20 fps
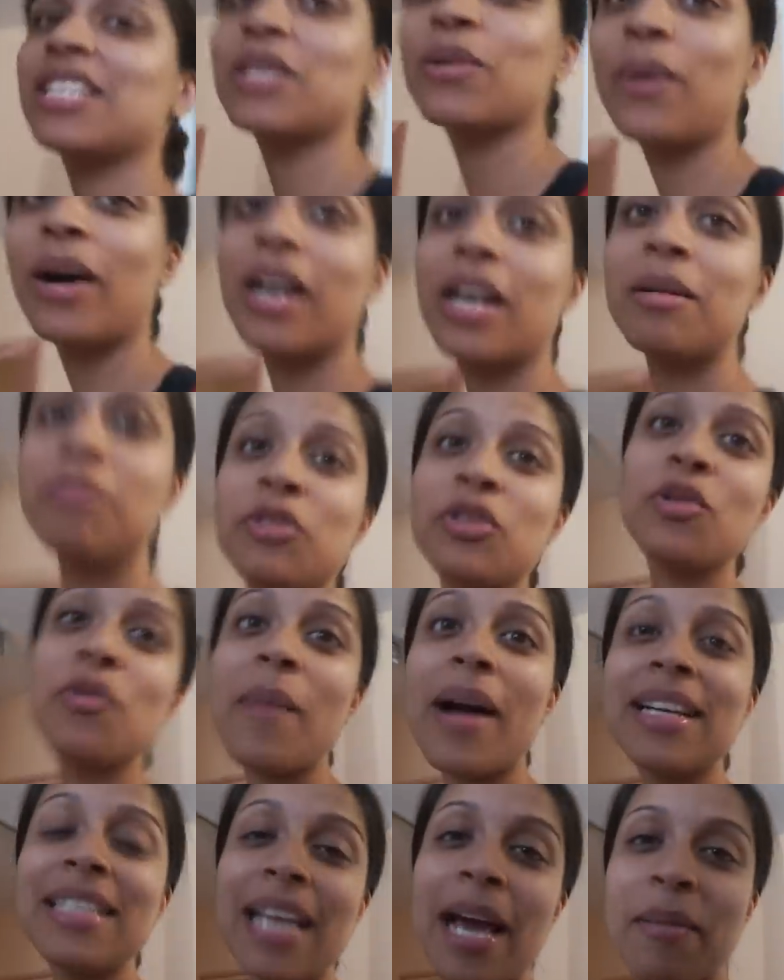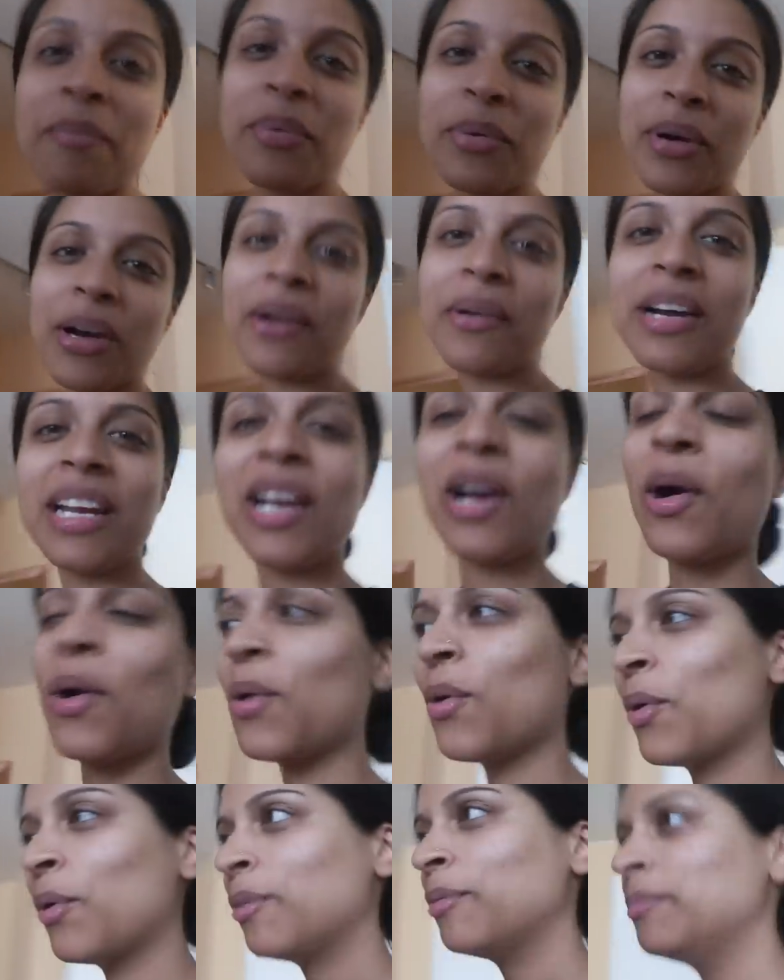So welcome to my temporary
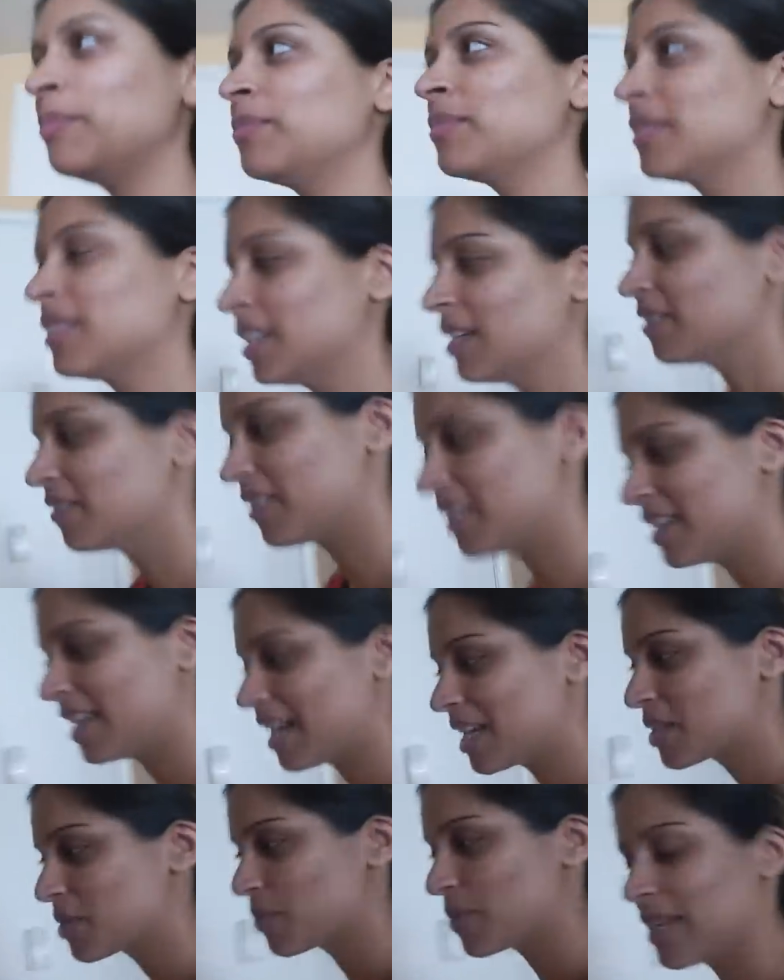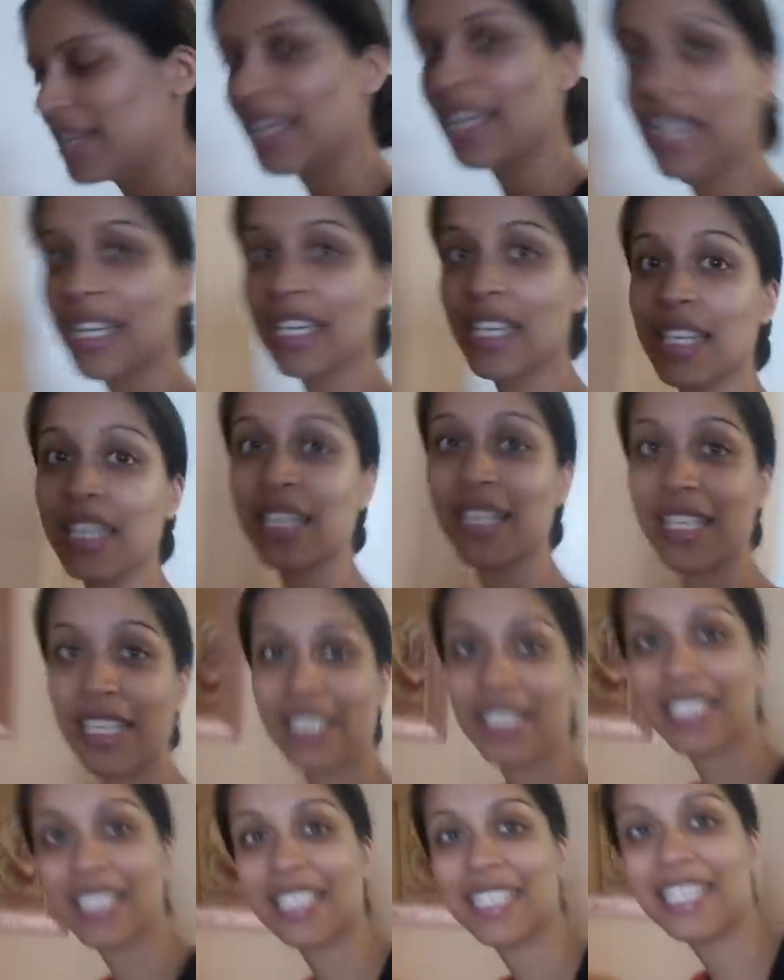home for the next week.
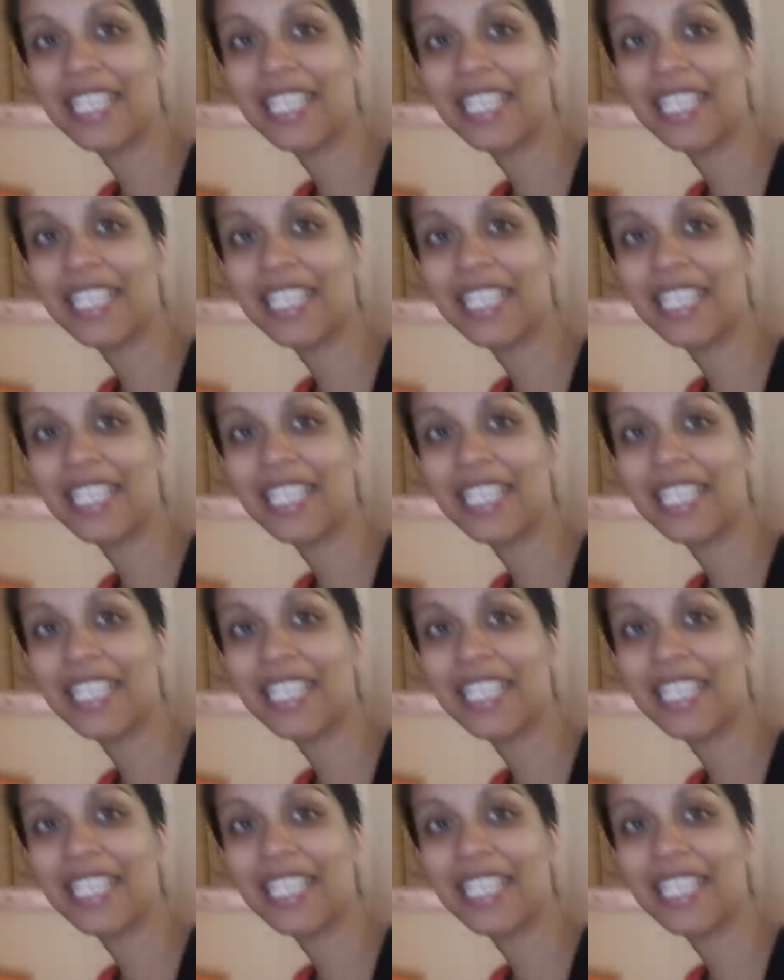This is the